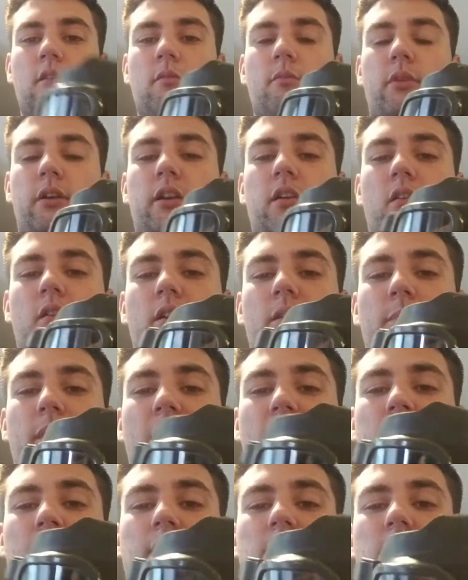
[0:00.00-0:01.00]
But going
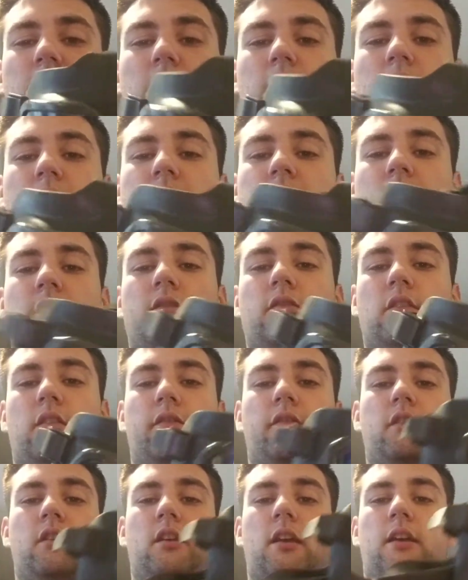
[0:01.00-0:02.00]
back into the negatives
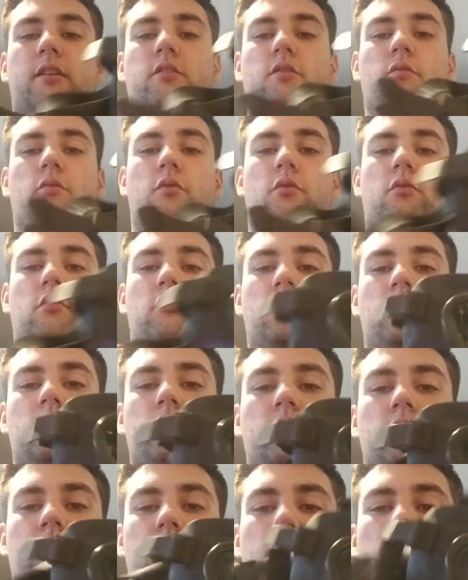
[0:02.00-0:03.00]
of the actual,
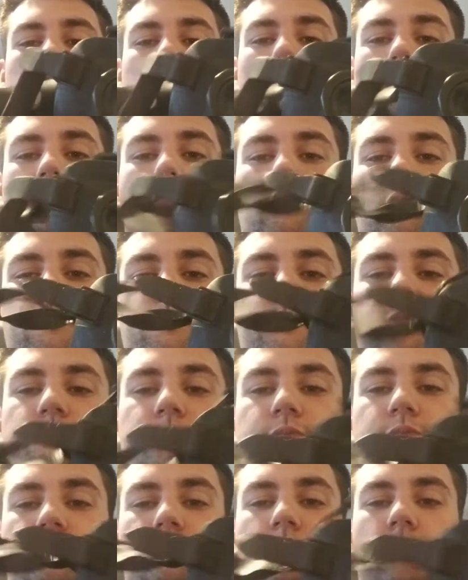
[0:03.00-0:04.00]
you know,
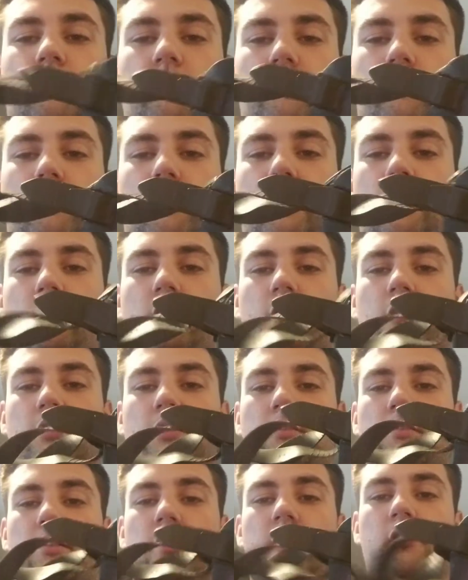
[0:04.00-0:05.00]
this
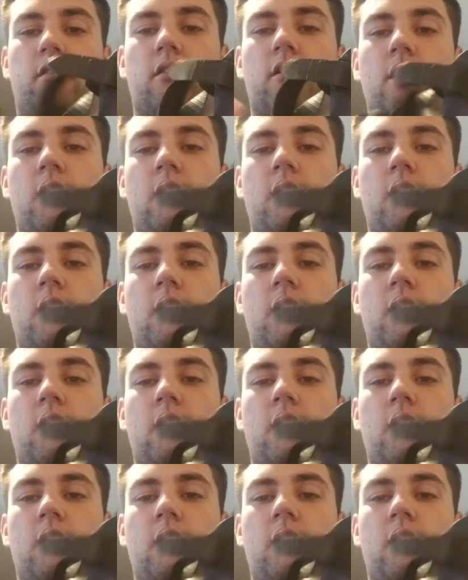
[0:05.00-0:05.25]
thing right here,